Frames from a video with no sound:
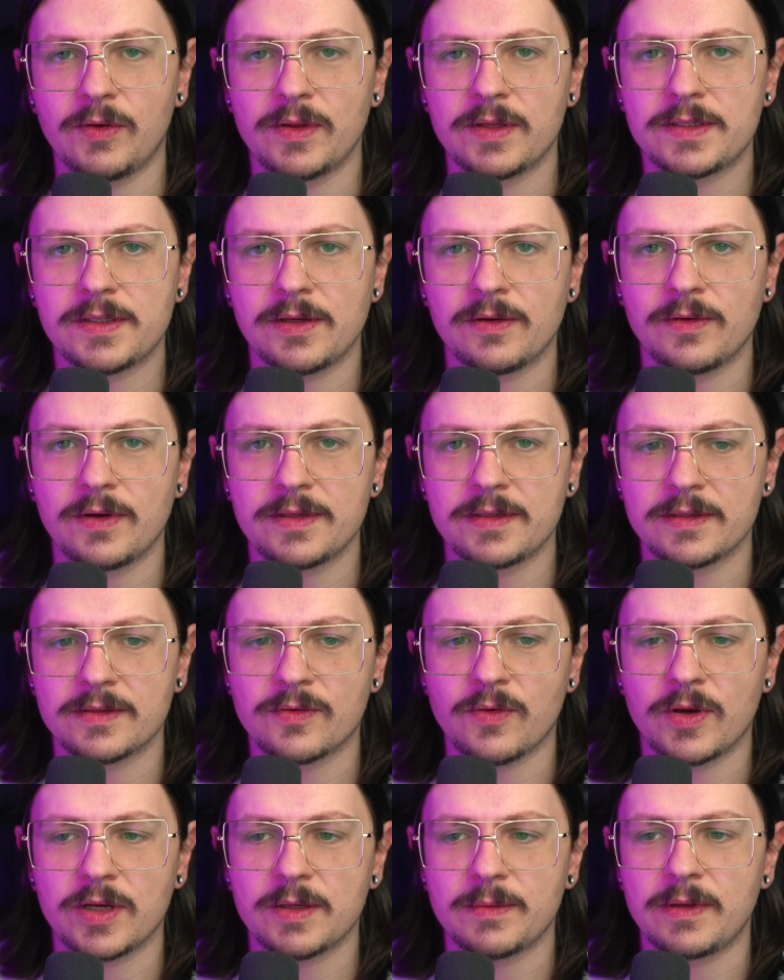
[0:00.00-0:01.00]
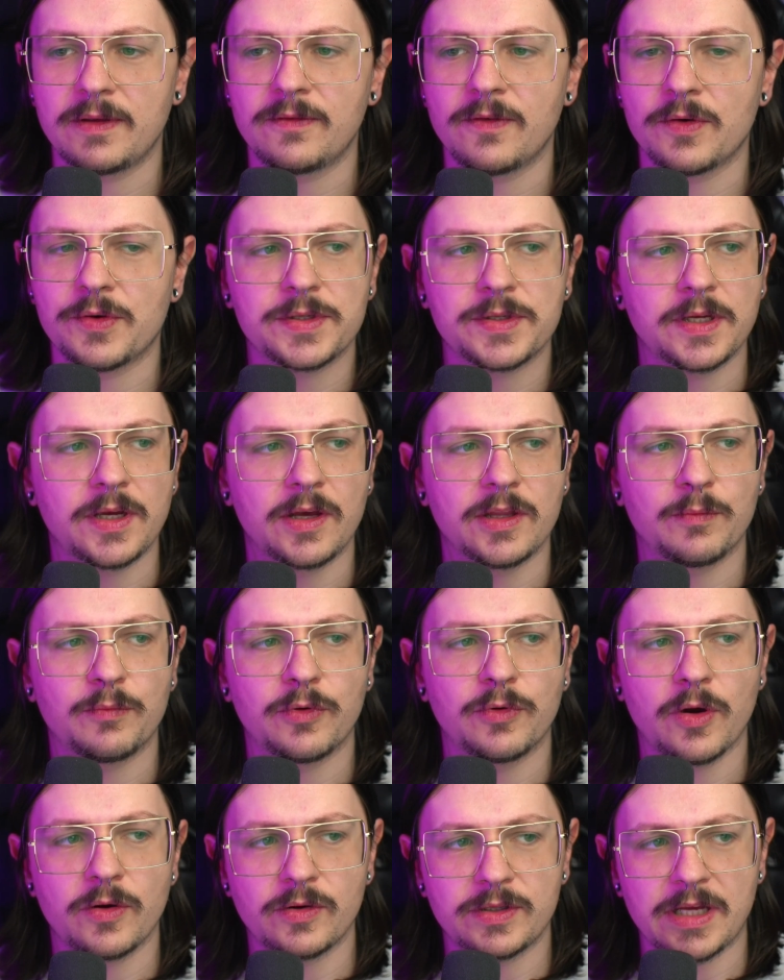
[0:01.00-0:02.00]
in the series is going to be focusing on the
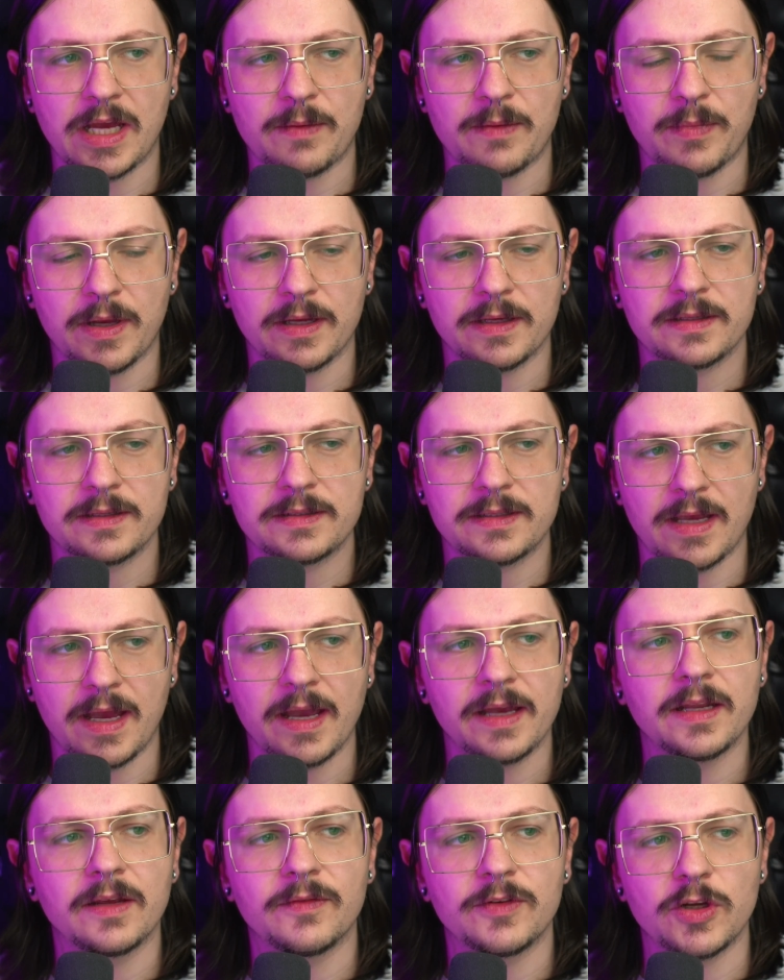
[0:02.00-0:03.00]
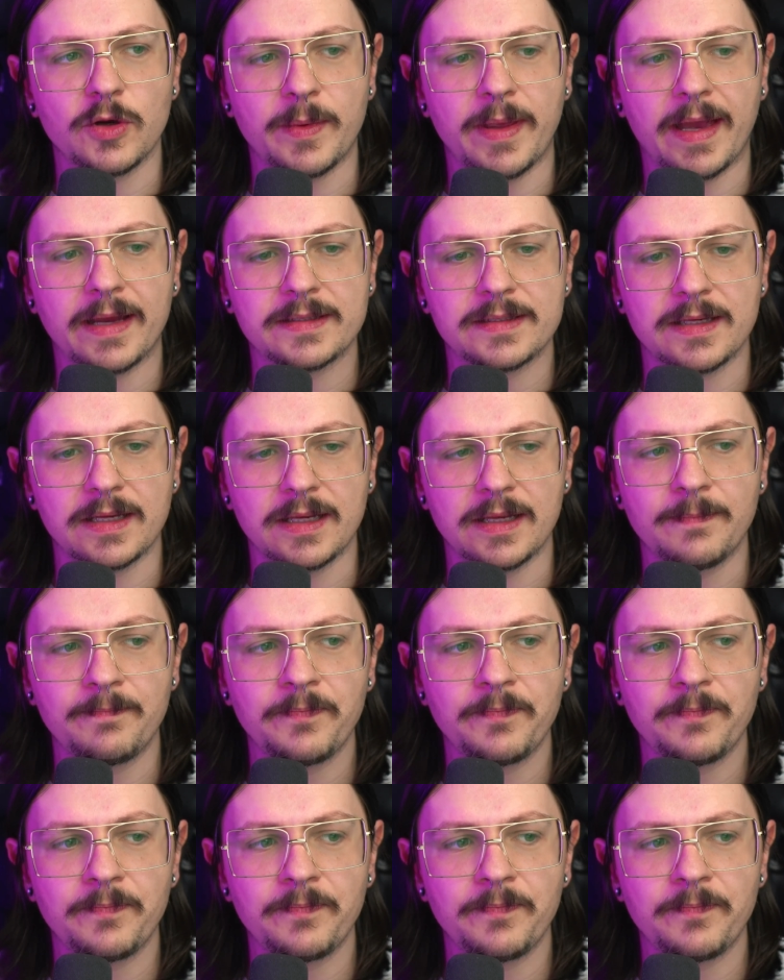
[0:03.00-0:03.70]
prototyping side of Adobe XD.